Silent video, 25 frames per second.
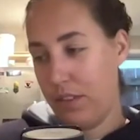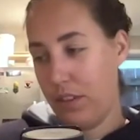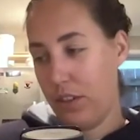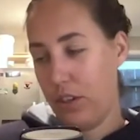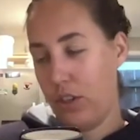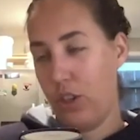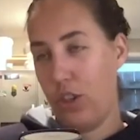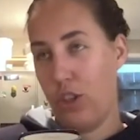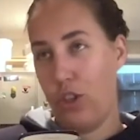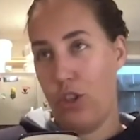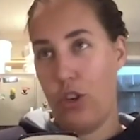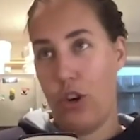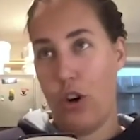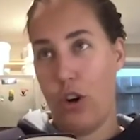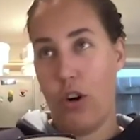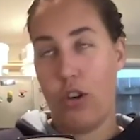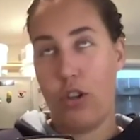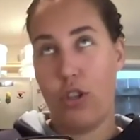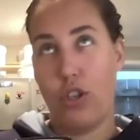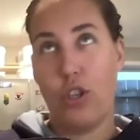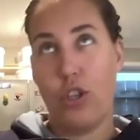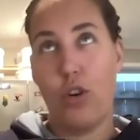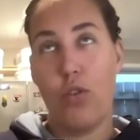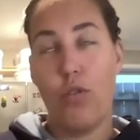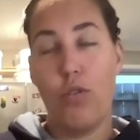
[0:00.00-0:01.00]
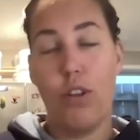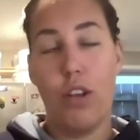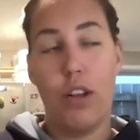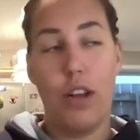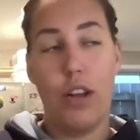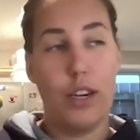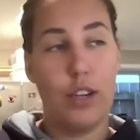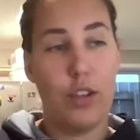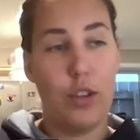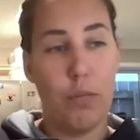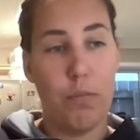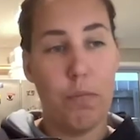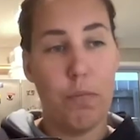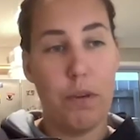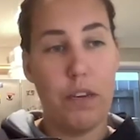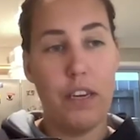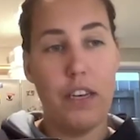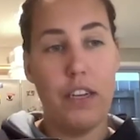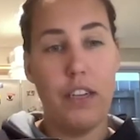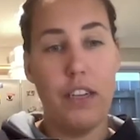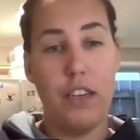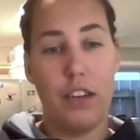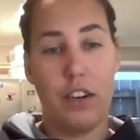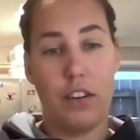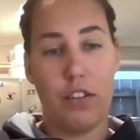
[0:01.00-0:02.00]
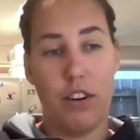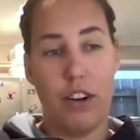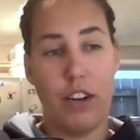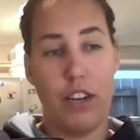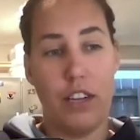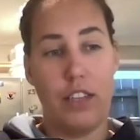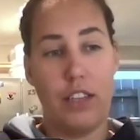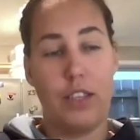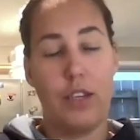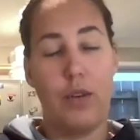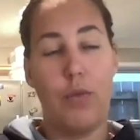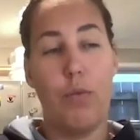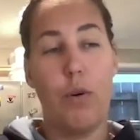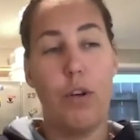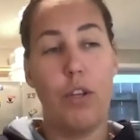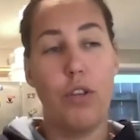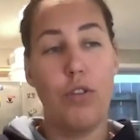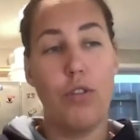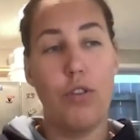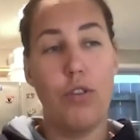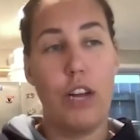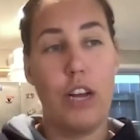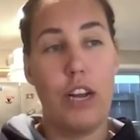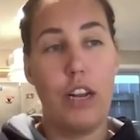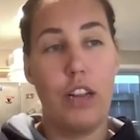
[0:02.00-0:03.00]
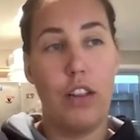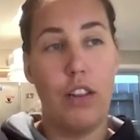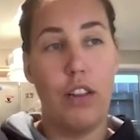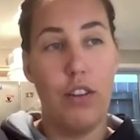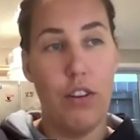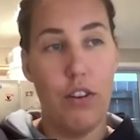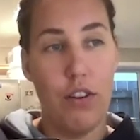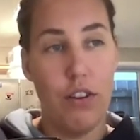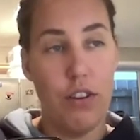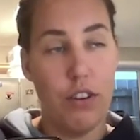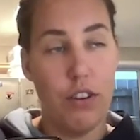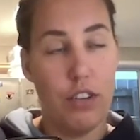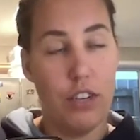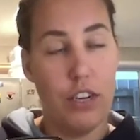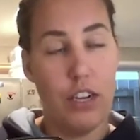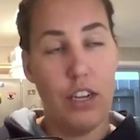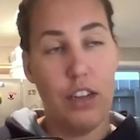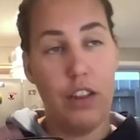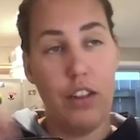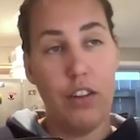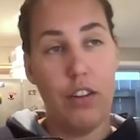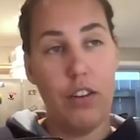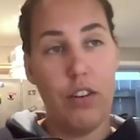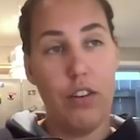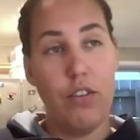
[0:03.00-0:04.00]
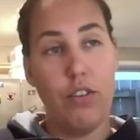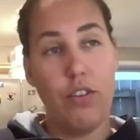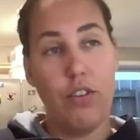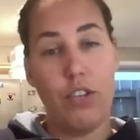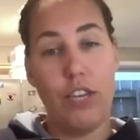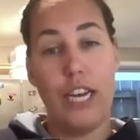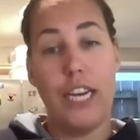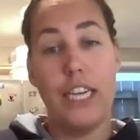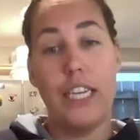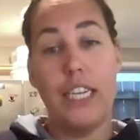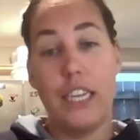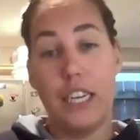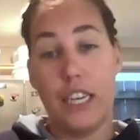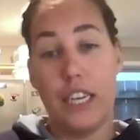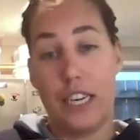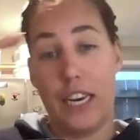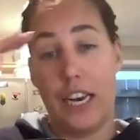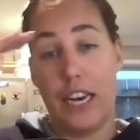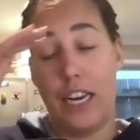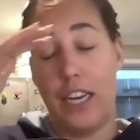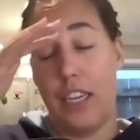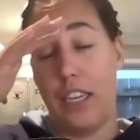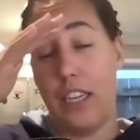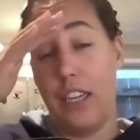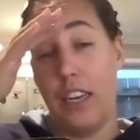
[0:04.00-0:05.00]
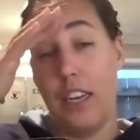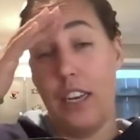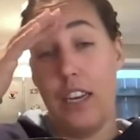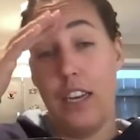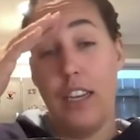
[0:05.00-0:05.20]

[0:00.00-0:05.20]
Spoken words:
Because dogs don't like to pee in the crate. So what do they learn? They learn to indicate.